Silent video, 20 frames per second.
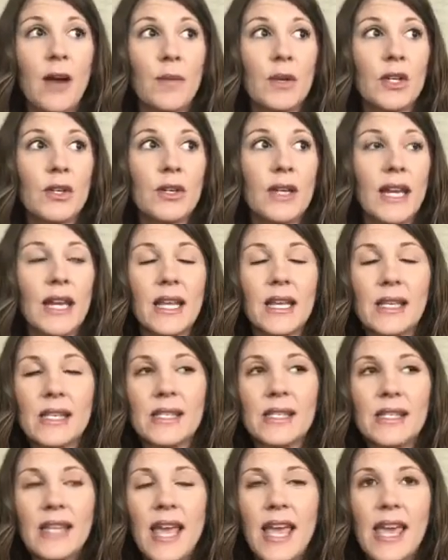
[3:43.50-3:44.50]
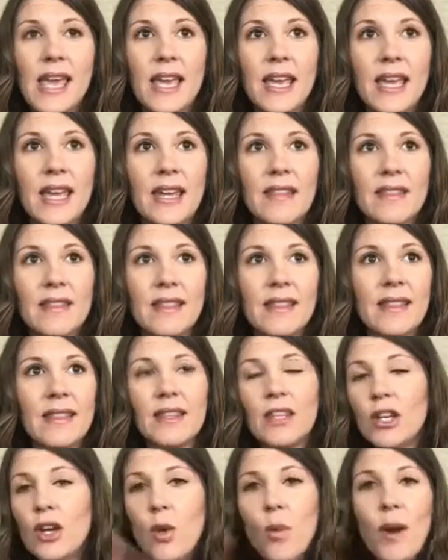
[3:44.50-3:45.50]
When you're getting a steak,
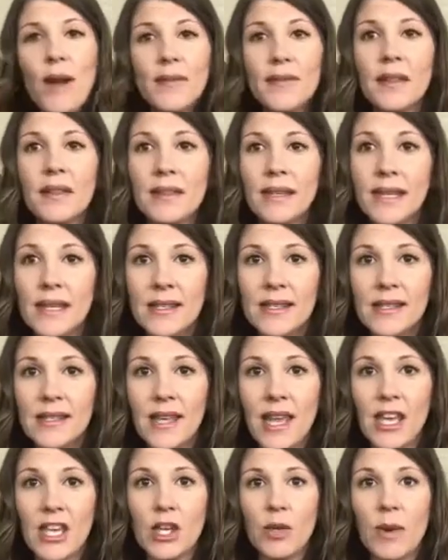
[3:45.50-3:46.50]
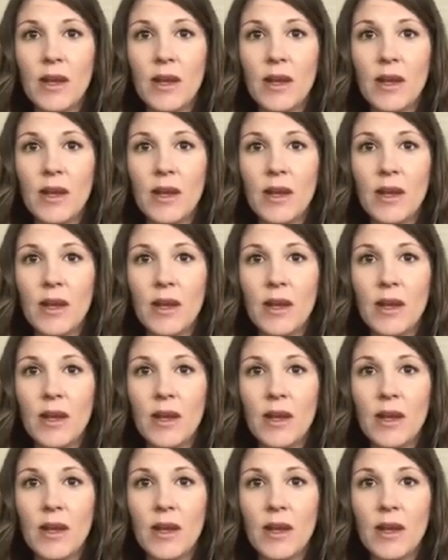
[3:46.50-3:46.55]
you don't want the lean steak.